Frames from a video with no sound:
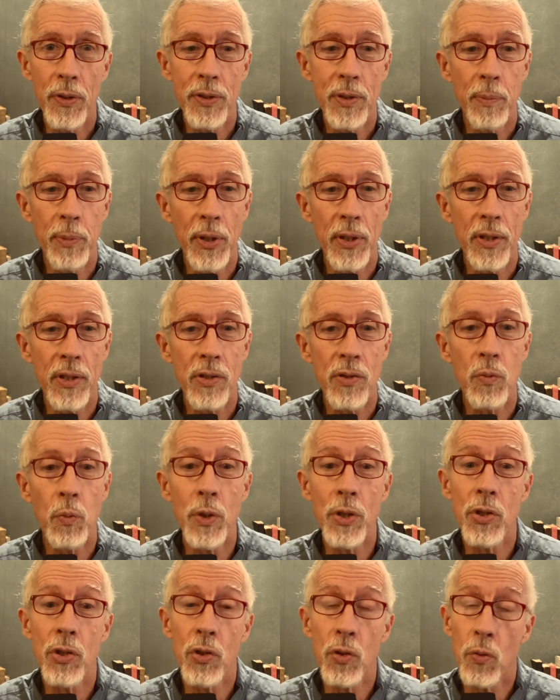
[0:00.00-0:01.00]
Tiberius
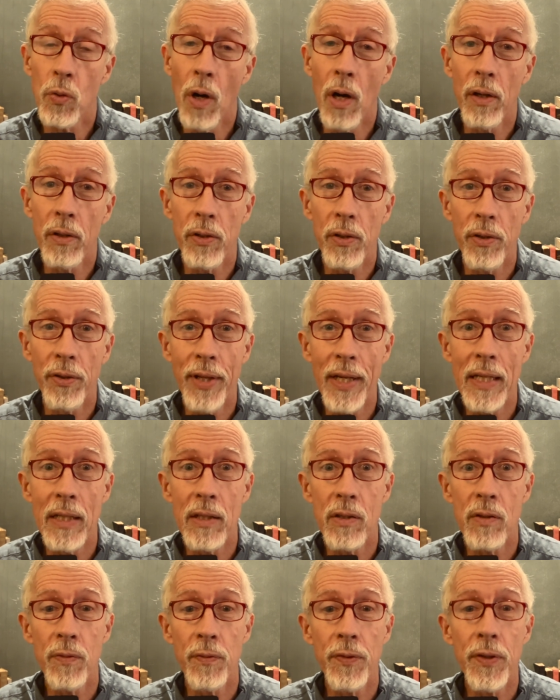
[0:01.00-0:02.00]
was stronger than
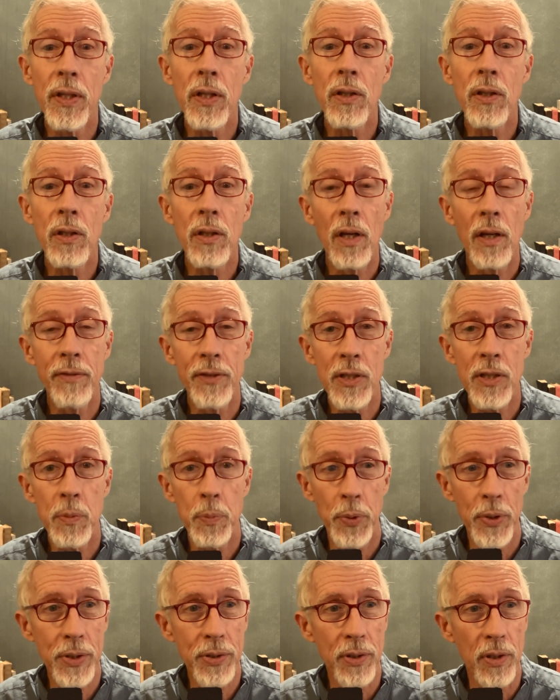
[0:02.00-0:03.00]
his fear of his
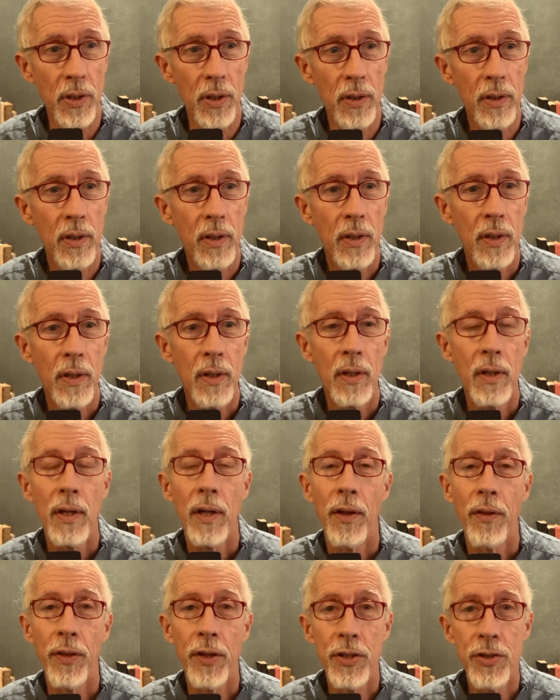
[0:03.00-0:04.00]
prisoner.
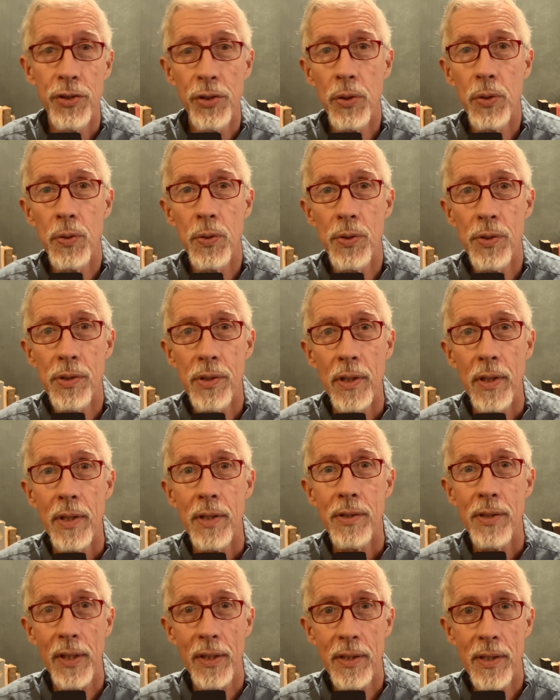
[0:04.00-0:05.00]
The Jews
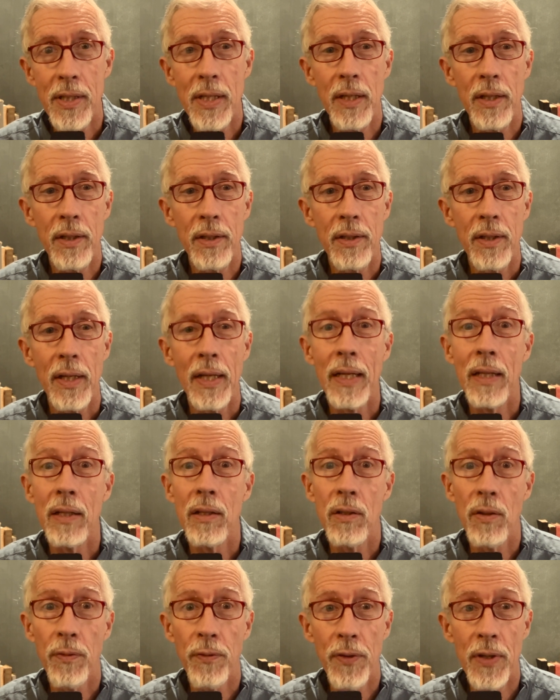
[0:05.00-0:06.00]
succeeded in
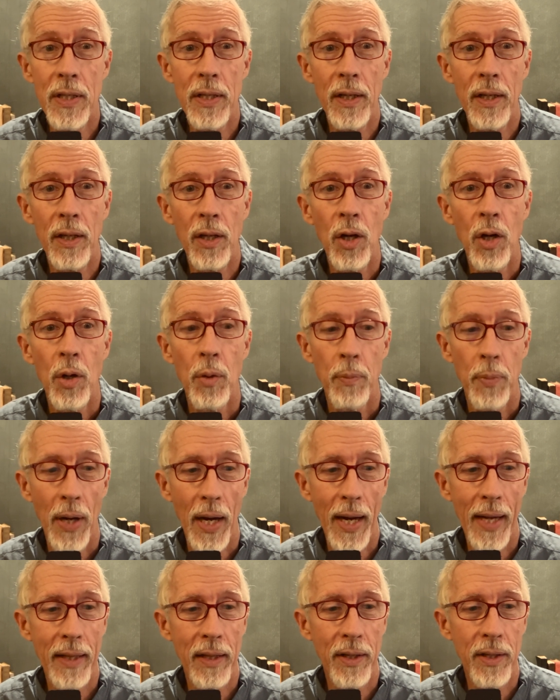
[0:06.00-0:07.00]
defeating
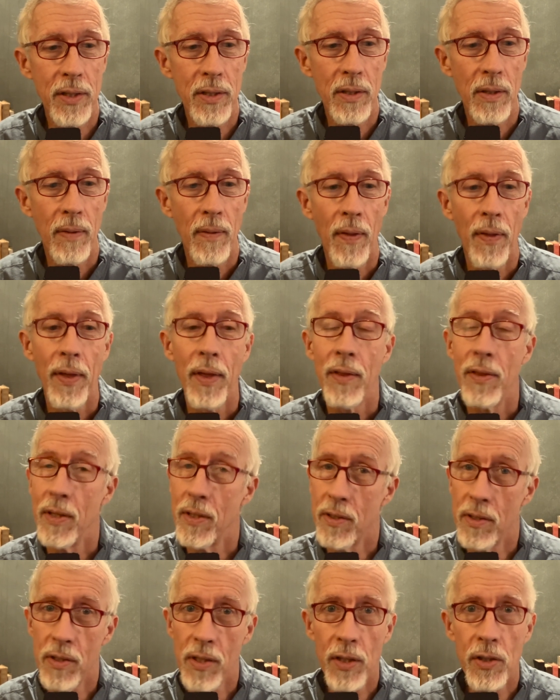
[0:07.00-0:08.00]
Pilate.
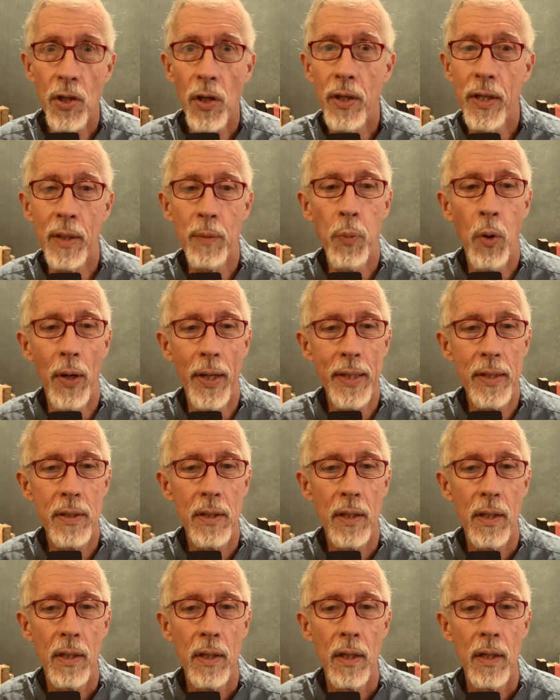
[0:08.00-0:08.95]
This is the turning point